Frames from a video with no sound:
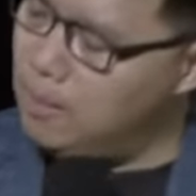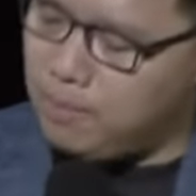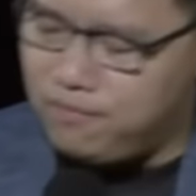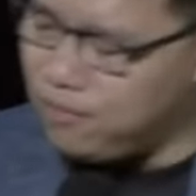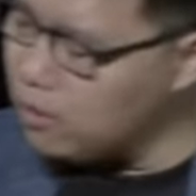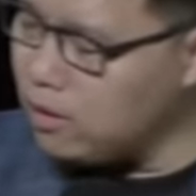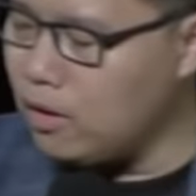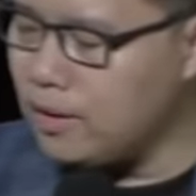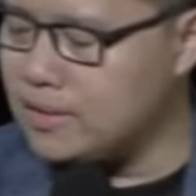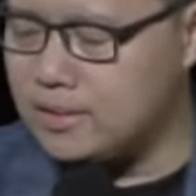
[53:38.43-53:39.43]
before the
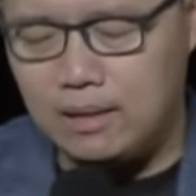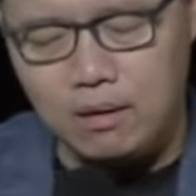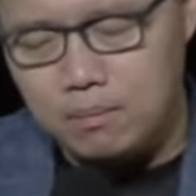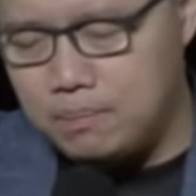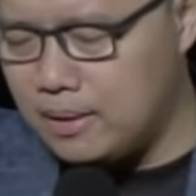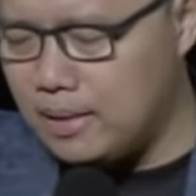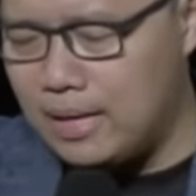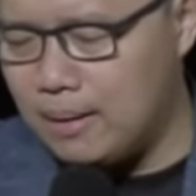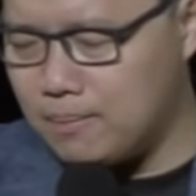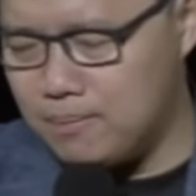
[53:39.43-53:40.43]
Lord and say, Lord, burn it
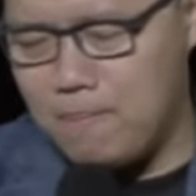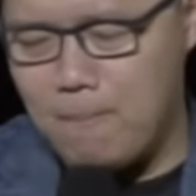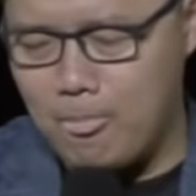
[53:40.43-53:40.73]
up.